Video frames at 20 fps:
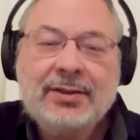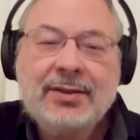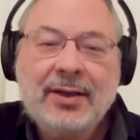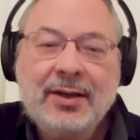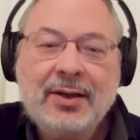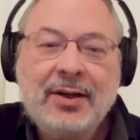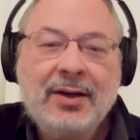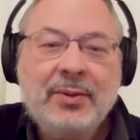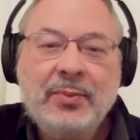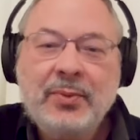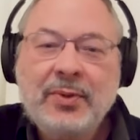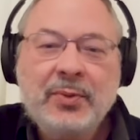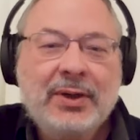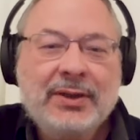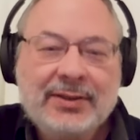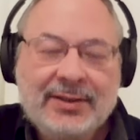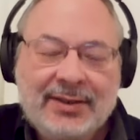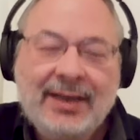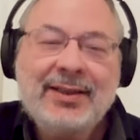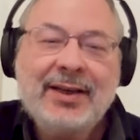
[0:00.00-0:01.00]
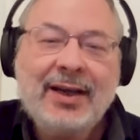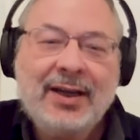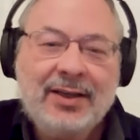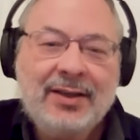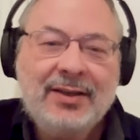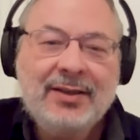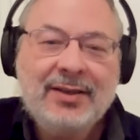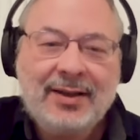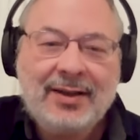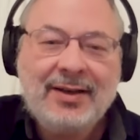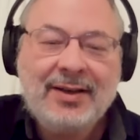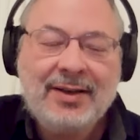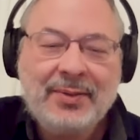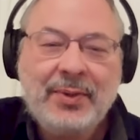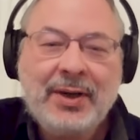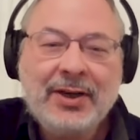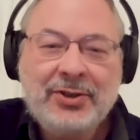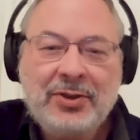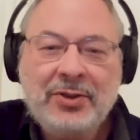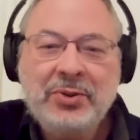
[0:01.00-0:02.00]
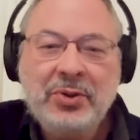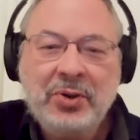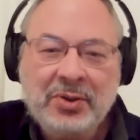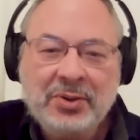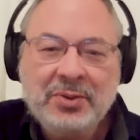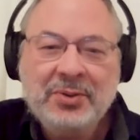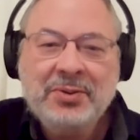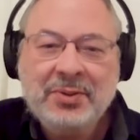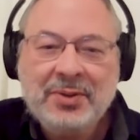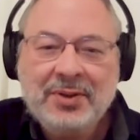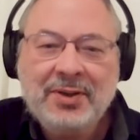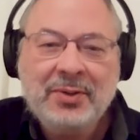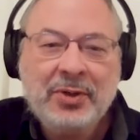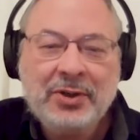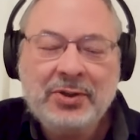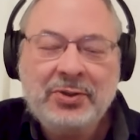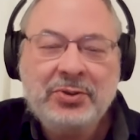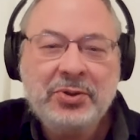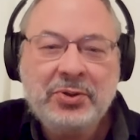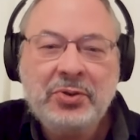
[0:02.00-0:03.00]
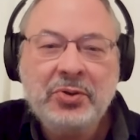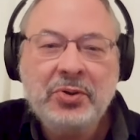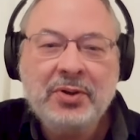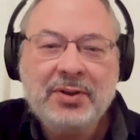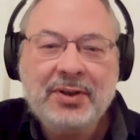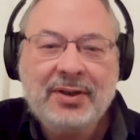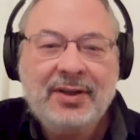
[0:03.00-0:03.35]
Well, then I actually know what to do.